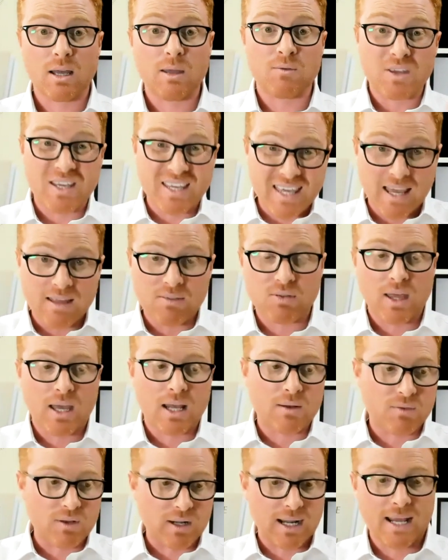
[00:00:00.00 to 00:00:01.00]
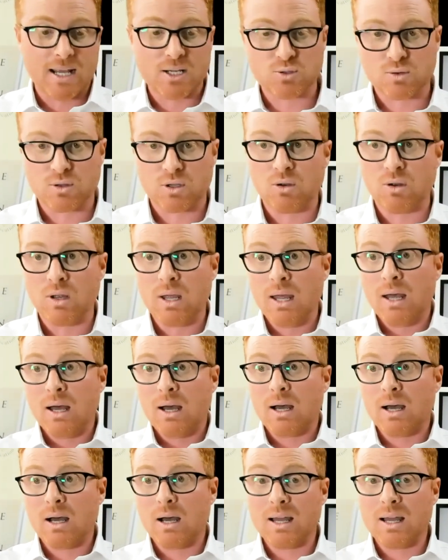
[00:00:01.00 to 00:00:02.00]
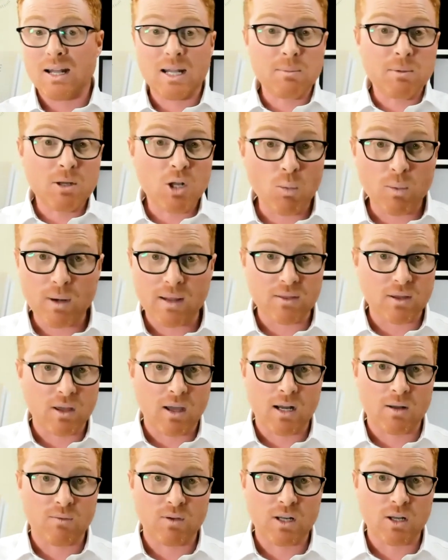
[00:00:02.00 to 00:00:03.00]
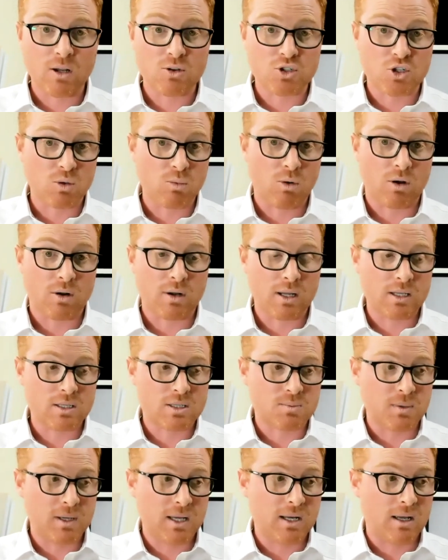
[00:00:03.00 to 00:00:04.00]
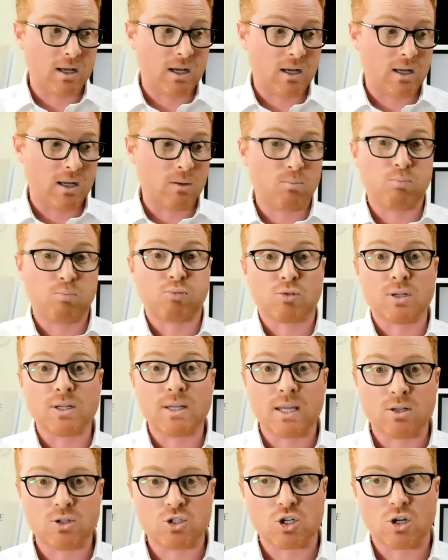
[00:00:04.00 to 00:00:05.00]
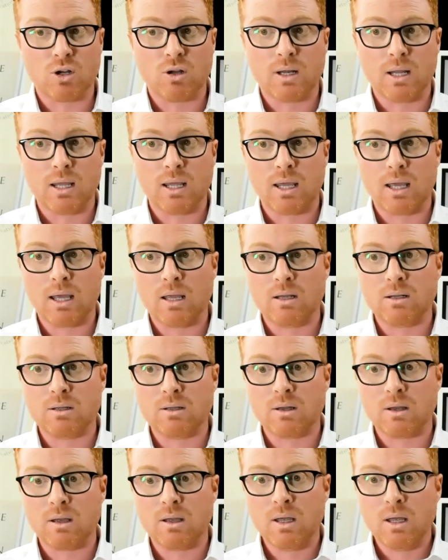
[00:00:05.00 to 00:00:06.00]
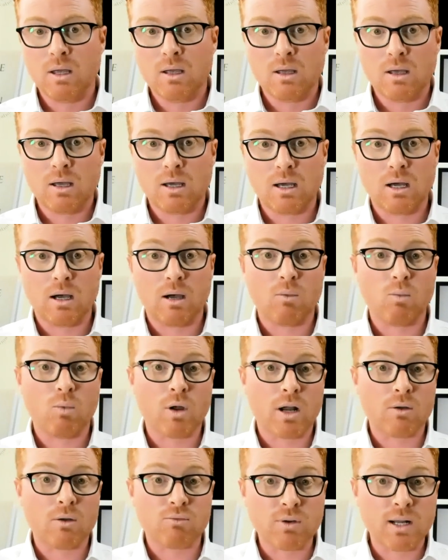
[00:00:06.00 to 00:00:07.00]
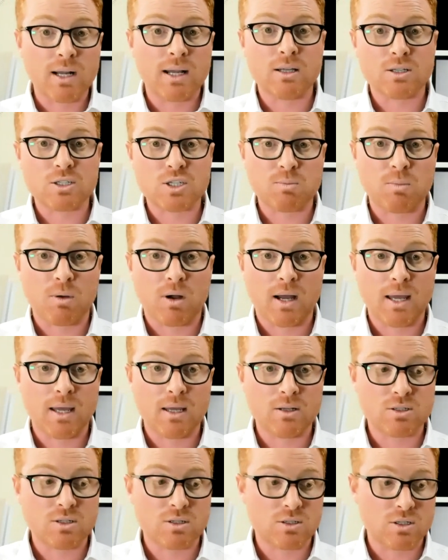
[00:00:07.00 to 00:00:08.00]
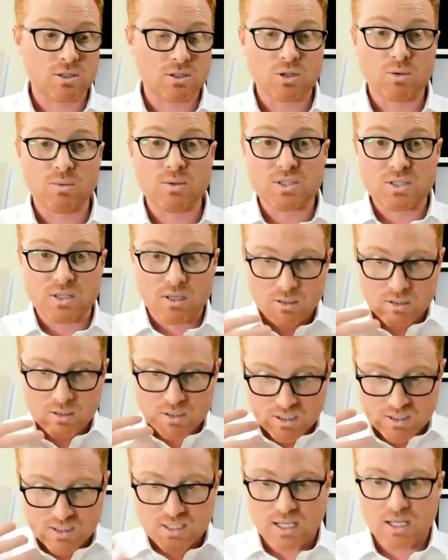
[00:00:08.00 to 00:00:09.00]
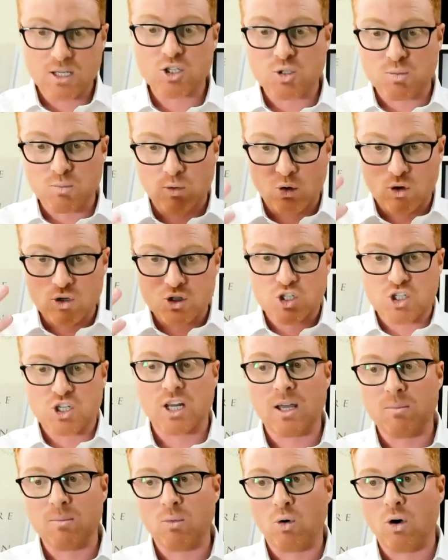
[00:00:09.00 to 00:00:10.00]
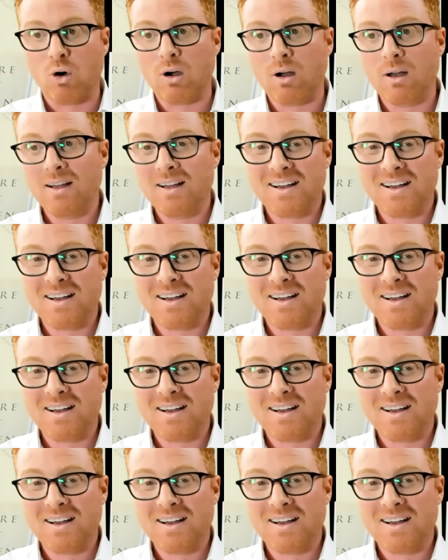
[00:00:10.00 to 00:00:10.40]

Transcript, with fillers: if you get that, if it lands with you, and let me know what other kind of videos you want. It's been a brilliant journey, and what I really inspired to do is to teach more, share more